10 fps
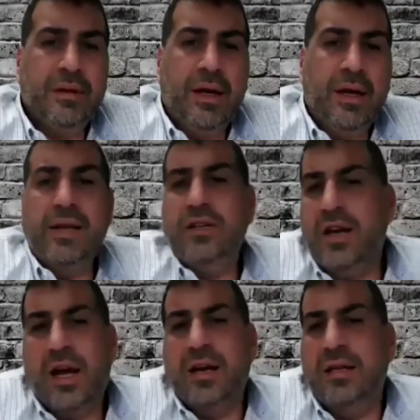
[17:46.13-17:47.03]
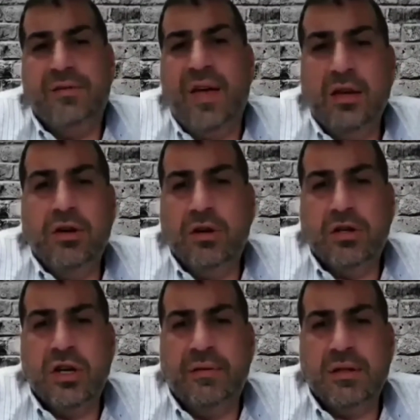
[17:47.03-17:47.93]
And you're not going to devalue your
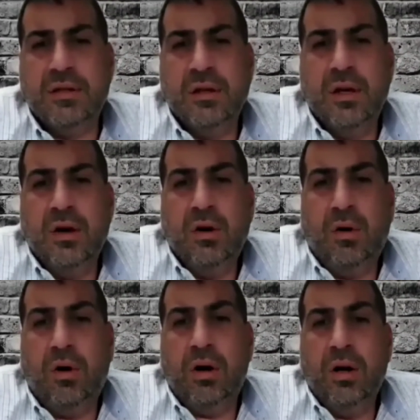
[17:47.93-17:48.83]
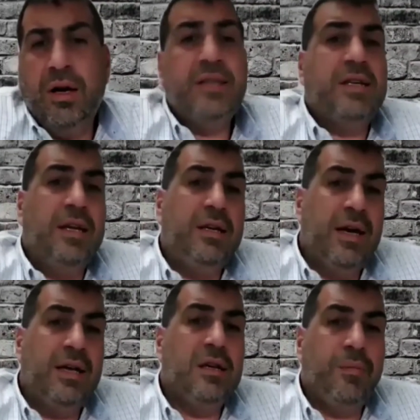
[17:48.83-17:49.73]
service, or it's going to
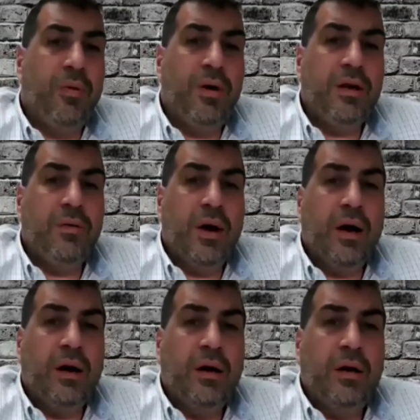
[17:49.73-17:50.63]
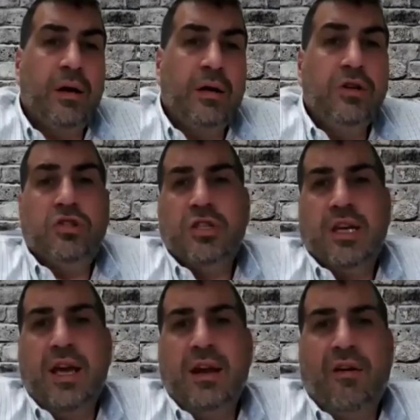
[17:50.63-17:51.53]
get to a point where you just
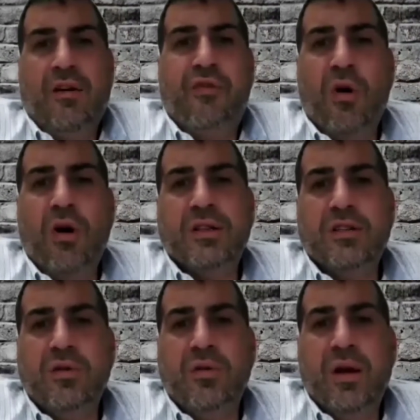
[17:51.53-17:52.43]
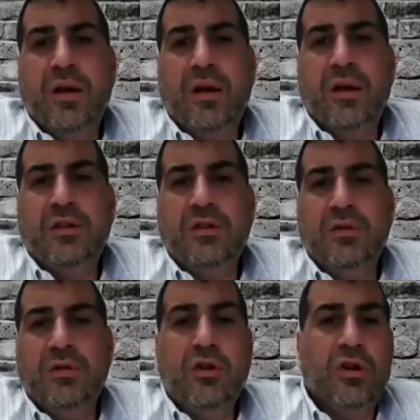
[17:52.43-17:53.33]
can't afford to do
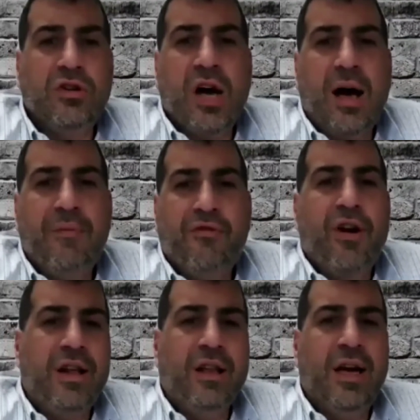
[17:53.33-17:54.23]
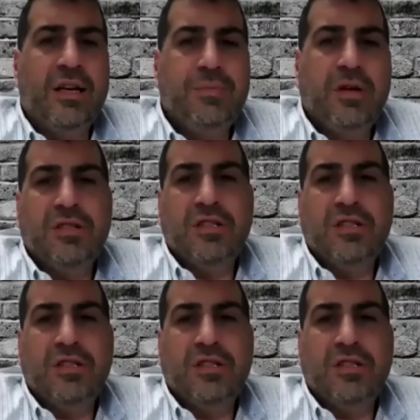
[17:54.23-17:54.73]
your job for any less, because it's